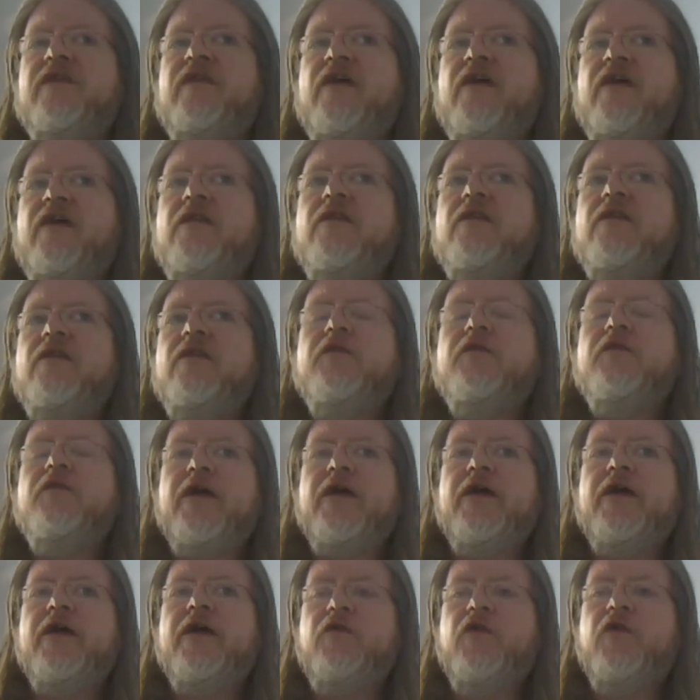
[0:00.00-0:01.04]
tell the
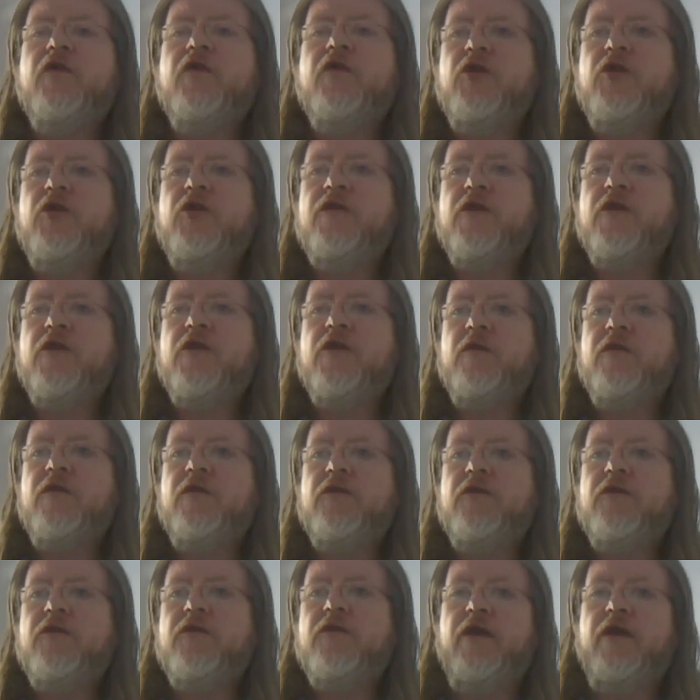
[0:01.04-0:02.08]
flight information service,
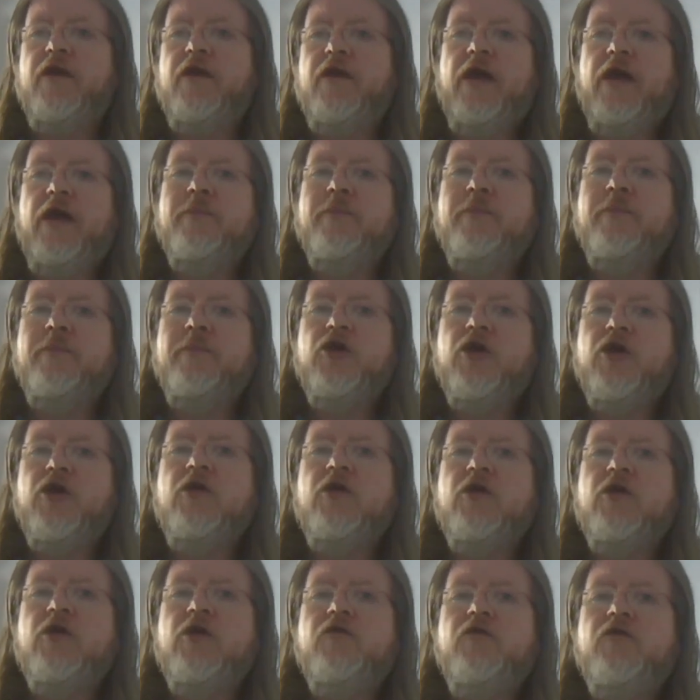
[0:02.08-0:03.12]
okay, I'm
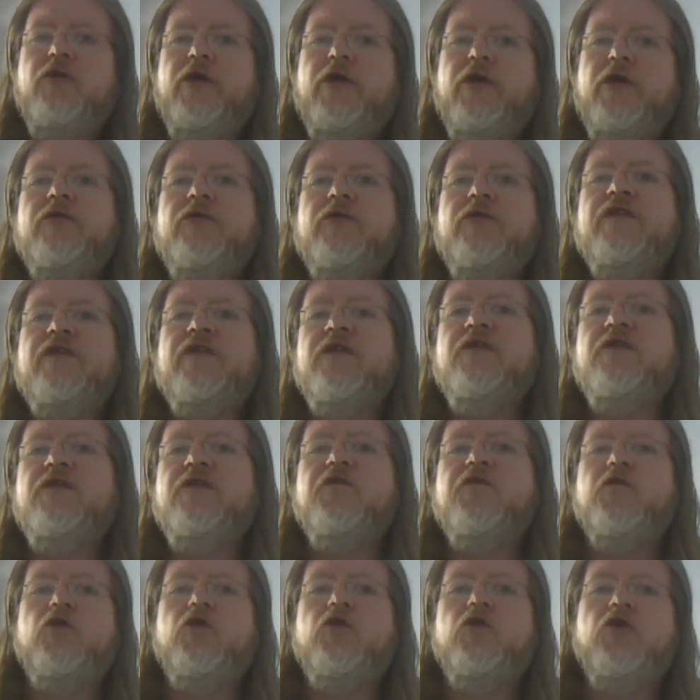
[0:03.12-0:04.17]
changing frequency
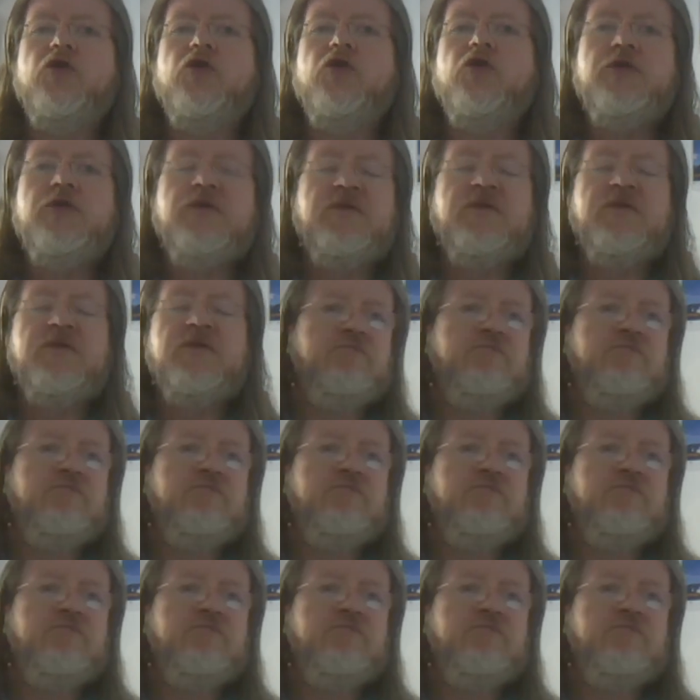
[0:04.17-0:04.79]
for,